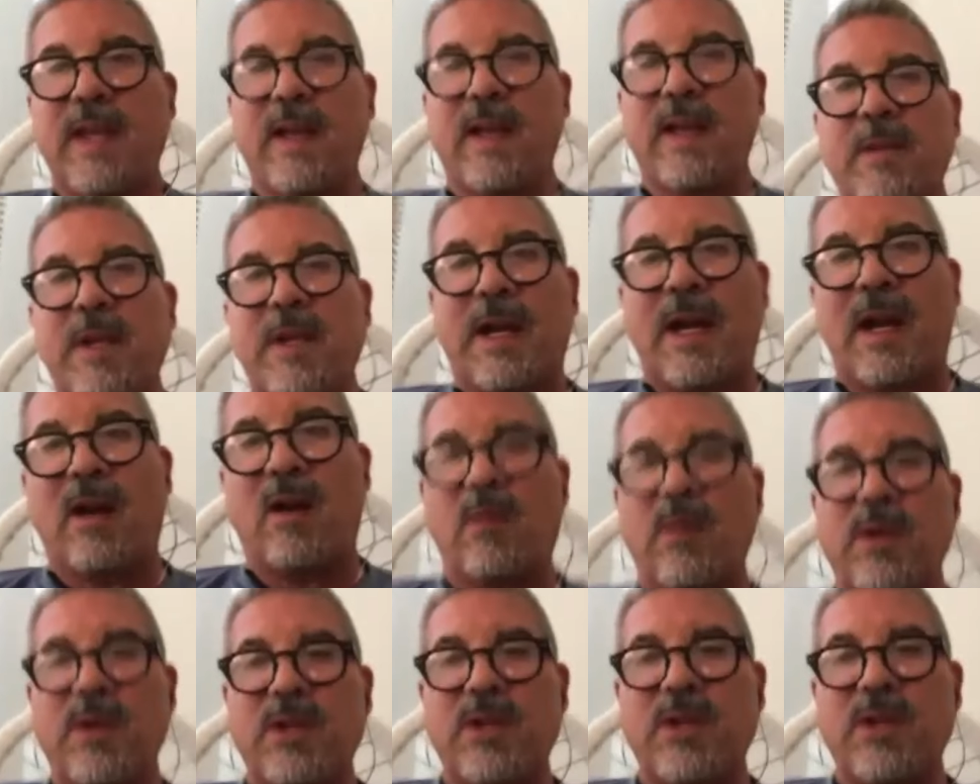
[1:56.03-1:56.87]
mean, I
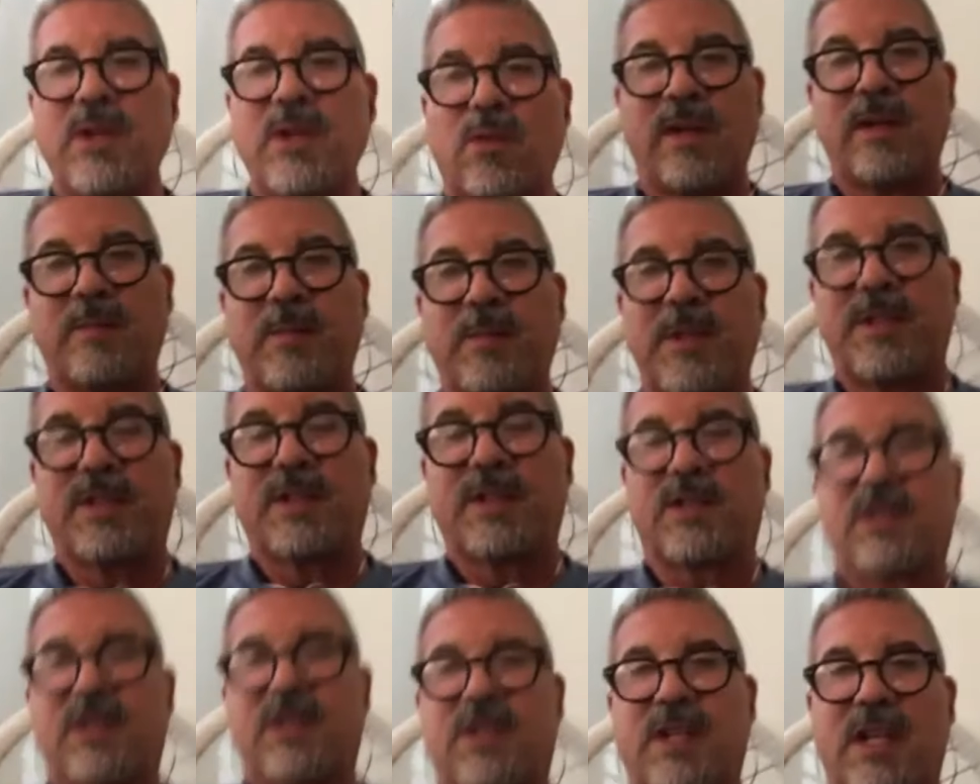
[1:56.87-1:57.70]
always wanted to be
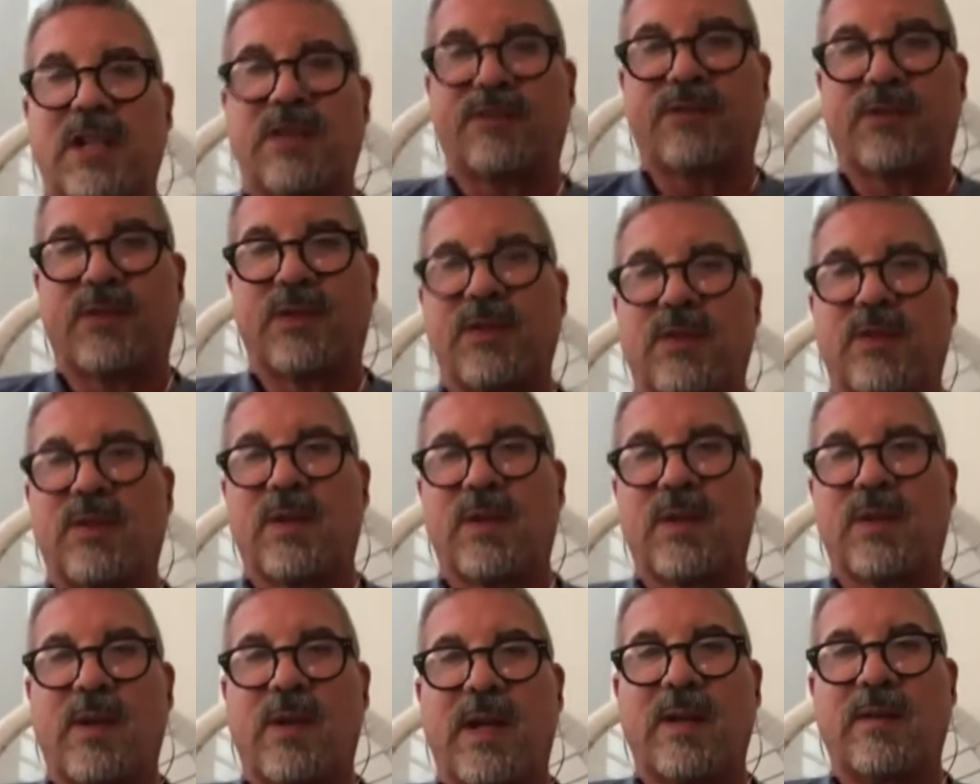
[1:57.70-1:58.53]
successful. You
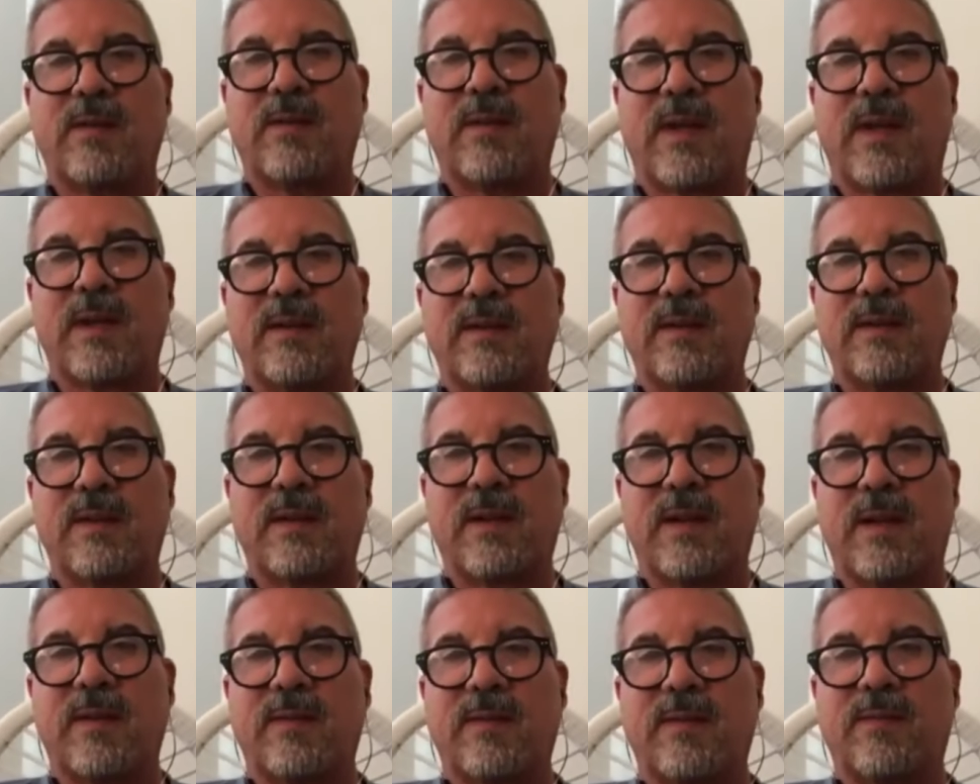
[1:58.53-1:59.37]
know, I, I,
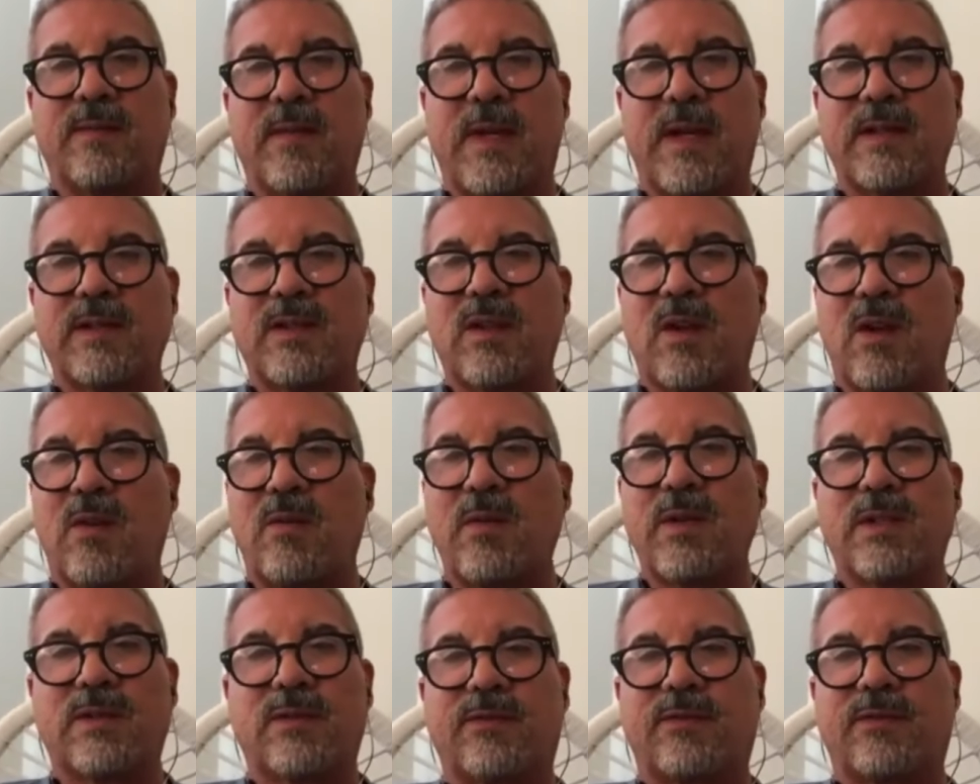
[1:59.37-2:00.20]
I, I was
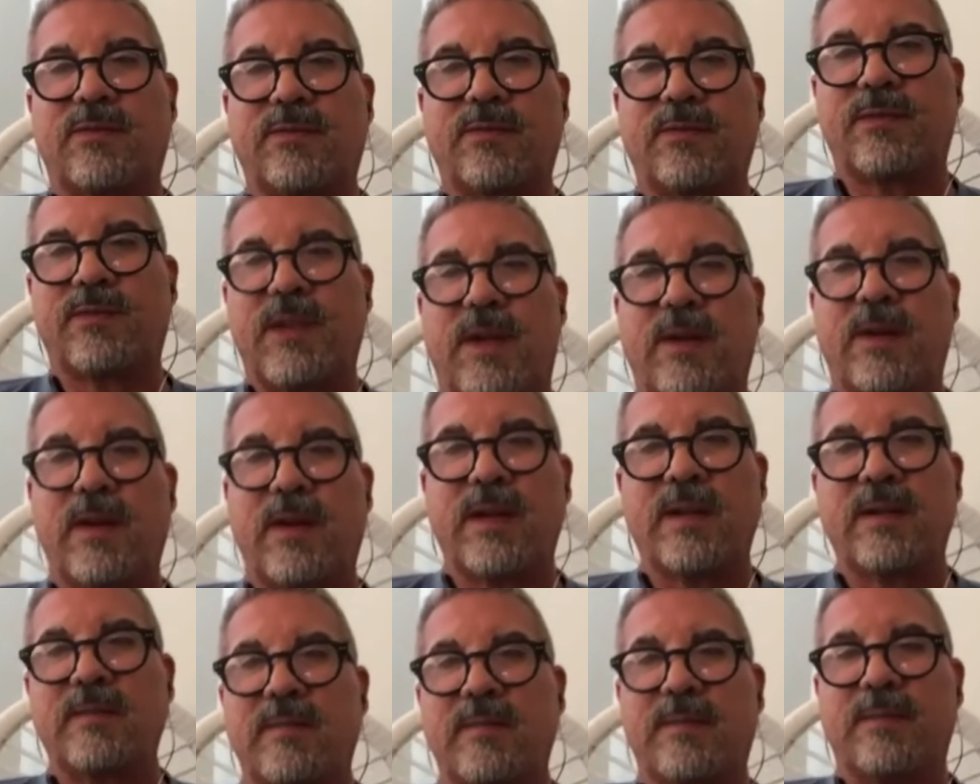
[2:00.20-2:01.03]
always
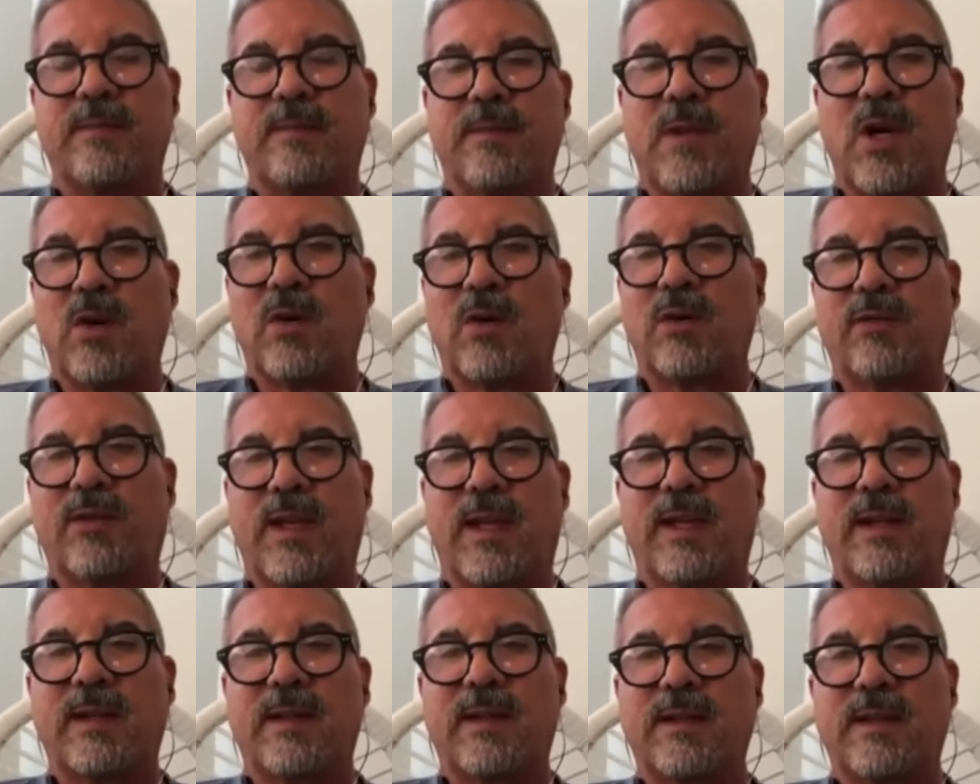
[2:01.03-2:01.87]
very
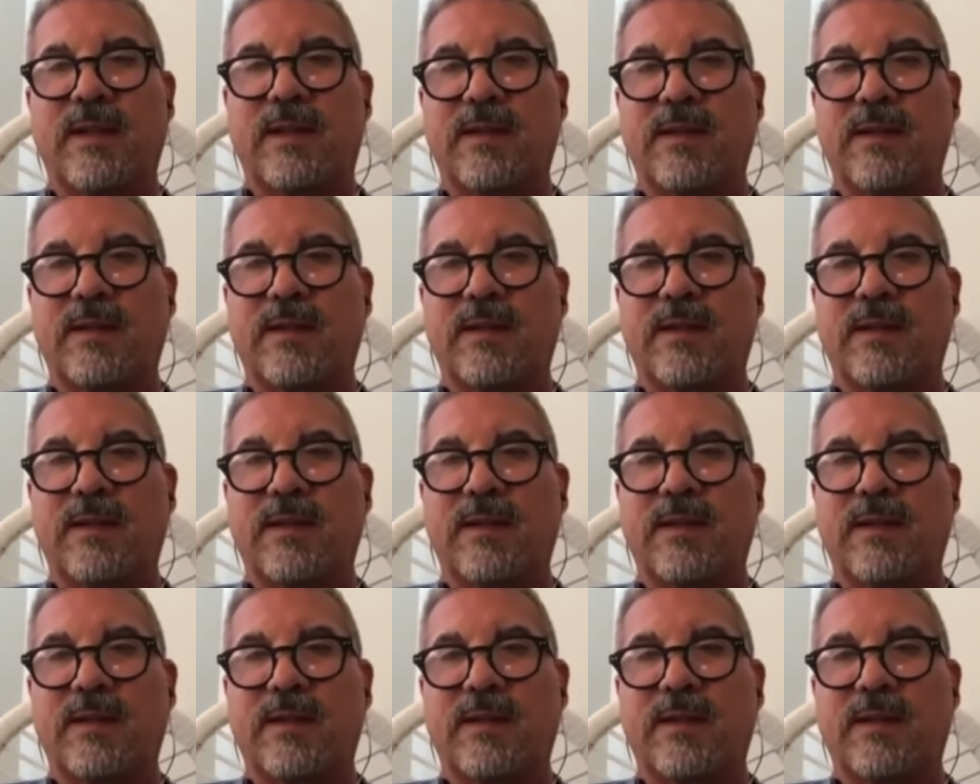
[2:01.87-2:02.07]
motivated and